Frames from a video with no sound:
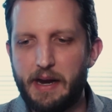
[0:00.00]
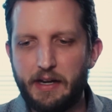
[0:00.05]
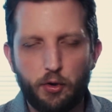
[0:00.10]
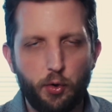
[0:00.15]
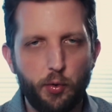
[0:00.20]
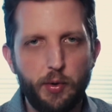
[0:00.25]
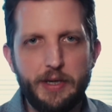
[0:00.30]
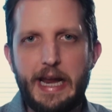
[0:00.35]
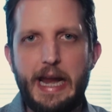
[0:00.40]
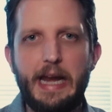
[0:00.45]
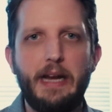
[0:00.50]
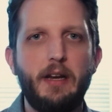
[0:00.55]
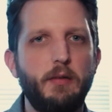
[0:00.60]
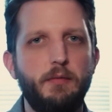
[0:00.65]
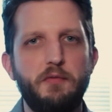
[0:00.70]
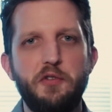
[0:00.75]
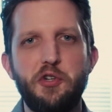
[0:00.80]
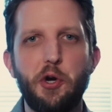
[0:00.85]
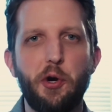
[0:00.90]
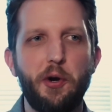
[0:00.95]
my
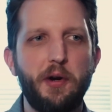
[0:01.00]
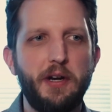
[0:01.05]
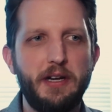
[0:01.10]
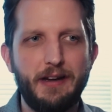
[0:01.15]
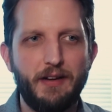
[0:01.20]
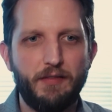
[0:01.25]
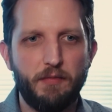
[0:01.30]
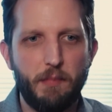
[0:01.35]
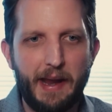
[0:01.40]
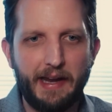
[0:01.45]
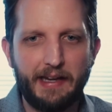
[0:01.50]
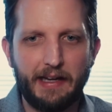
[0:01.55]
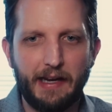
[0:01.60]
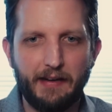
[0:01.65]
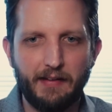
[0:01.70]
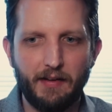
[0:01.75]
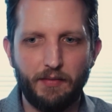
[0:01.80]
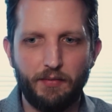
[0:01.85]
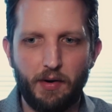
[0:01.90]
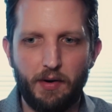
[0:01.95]
creative journey of
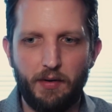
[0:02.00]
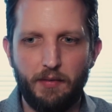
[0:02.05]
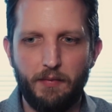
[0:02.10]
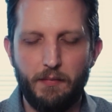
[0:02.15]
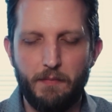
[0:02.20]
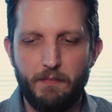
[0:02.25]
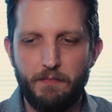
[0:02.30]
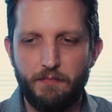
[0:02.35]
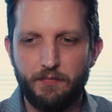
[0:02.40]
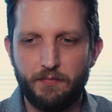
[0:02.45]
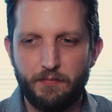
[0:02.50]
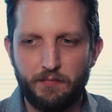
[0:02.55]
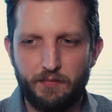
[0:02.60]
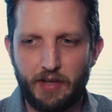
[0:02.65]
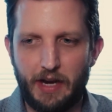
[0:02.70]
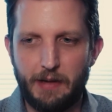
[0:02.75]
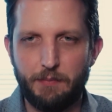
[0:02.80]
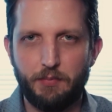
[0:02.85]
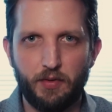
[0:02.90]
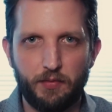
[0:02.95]
making different
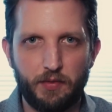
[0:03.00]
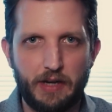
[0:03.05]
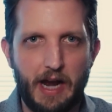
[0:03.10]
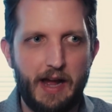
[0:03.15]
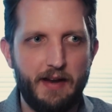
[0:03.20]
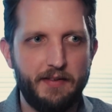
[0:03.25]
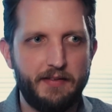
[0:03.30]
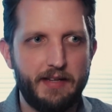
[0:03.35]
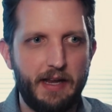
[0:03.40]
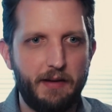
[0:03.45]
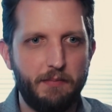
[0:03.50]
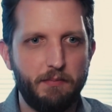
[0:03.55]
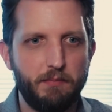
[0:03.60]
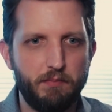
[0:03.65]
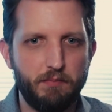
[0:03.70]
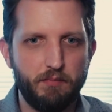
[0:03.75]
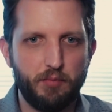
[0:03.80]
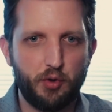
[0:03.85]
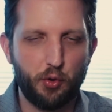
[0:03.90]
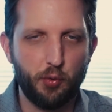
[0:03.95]
types of content
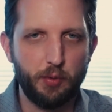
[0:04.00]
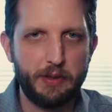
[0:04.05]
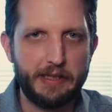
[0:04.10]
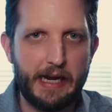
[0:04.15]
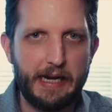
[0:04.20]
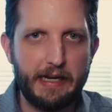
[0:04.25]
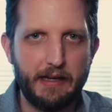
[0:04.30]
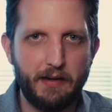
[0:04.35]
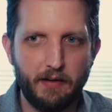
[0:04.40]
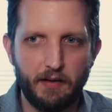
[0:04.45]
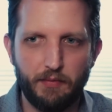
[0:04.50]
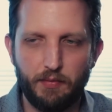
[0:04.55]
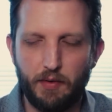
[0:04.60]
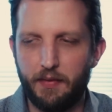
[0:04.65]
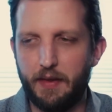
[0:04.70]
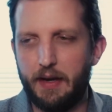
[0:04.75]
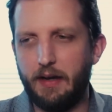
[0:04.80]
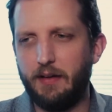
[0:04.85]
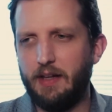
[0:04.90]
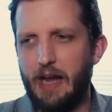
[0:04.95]
and creating
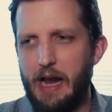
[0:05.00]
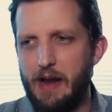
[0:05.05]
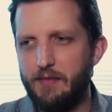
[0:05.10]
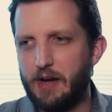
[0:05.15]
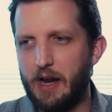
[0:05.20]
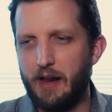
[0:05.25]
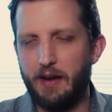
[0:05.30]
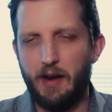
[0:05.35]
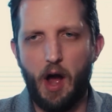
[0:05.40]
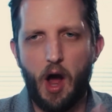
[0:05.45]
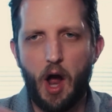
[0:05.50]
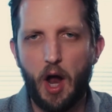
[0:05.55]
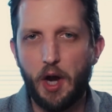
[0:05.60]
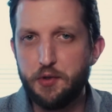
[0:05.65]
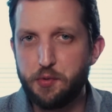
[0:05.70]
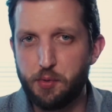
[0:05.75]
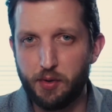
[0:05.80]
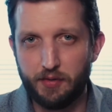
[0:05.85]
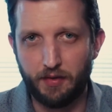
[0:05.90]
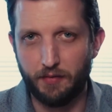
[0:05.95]
different things, I've got
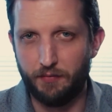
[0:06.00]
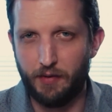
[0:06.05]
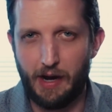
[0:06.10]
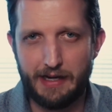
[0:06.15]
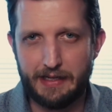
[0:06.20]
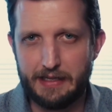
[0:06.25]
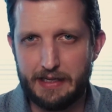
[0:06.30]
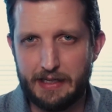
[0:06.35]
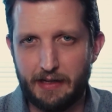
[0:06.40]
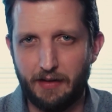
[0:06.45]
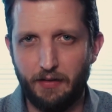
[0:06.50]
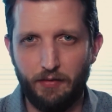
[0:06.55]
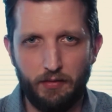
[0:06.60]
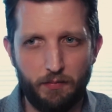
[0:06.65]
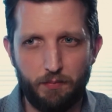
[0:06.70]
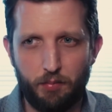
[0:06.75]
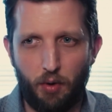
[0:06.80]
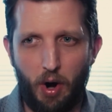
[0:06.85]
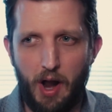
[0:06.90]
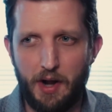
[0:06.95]
hundreds of ideas
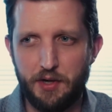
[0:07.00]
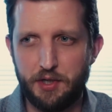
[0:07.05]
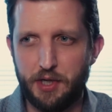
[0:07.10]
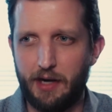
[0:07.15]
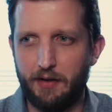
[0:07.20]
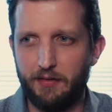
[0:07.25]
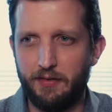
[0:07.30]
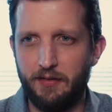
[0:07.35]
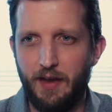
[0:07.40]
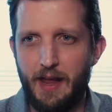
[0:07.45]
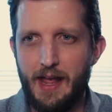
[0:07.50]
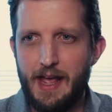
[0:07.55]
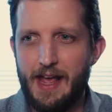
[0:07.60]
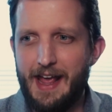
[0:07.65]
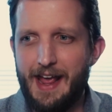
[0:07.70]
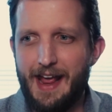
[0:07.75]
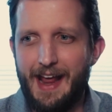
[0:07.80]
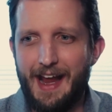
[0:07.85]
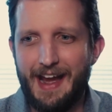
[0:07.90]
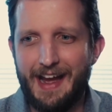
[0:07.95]
of projects
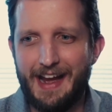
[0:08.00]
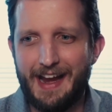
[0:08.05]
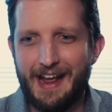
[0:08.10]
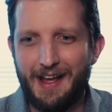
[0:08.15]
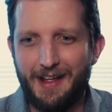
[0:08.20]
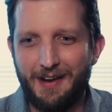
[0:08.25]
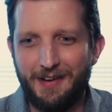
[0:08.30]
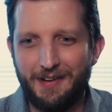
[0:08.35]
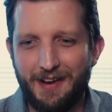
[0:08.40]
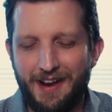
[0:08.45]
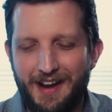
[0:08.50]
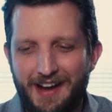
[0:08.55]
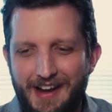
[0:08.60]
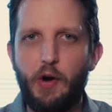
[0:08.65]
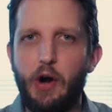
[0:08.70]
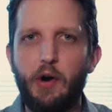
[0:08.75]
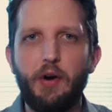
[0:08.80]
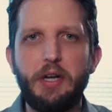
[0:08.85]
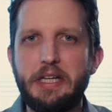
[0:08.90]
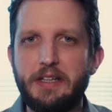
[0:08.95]
and
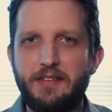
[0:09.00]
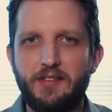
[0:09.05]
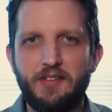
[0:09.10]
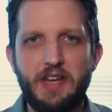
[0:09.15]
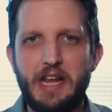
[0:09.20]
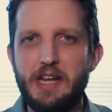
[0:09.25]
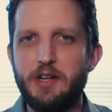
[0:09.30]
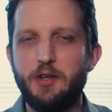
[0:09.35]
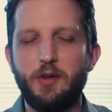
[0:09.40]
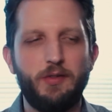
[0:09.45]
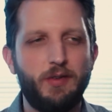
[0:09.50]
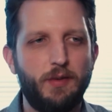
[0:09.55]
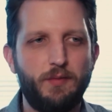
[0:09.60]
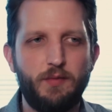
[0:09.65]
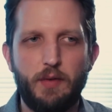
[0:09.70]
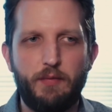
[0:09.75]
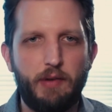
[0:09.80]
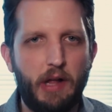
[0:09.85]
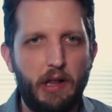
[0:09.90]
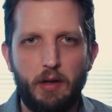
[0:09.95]
various stages of
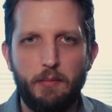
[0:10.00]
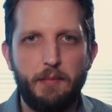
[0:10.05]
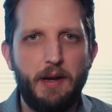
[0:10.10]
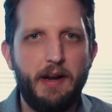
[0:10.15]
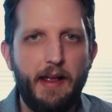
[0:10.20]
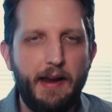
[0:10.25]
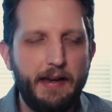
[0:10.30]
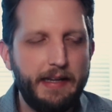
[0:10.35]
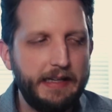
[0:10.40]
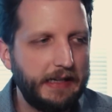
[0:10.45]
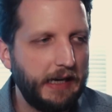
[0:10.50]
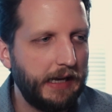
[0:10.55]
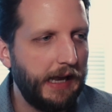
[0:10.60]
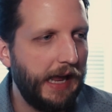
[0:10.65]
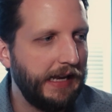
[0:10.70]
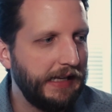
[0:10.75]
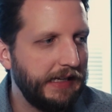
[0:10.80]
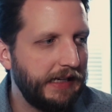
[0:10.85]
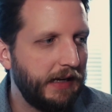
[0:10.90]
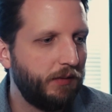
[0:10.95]
development at
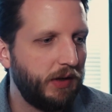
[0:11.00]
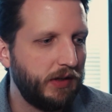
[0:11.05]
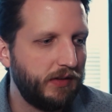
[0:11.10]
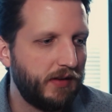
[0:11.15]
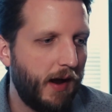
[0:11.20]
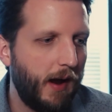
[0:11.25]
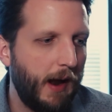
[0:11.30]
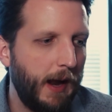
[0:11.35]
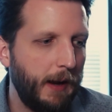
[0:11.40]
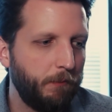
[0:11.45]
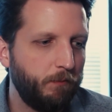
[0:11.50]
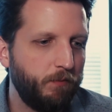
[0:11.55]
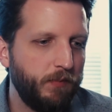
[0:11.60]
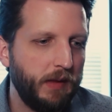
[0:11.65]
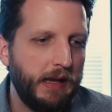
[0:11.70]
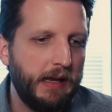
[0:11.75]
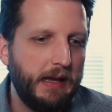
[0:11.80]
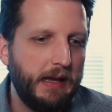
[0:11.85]
any given time.